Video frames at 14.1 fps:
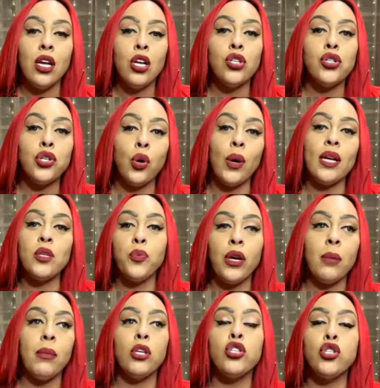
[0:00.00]
So it's pretty
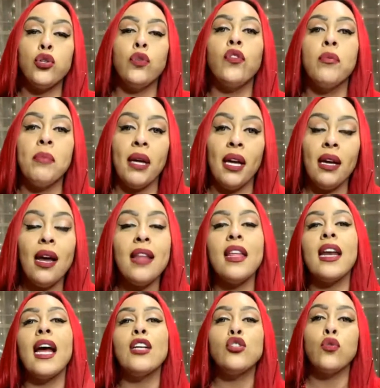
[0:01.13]
much do for me and then
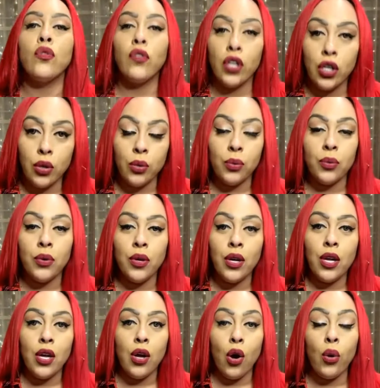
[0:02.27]
I do for you.
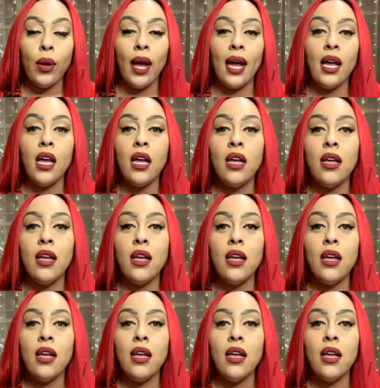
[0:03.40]
Okay?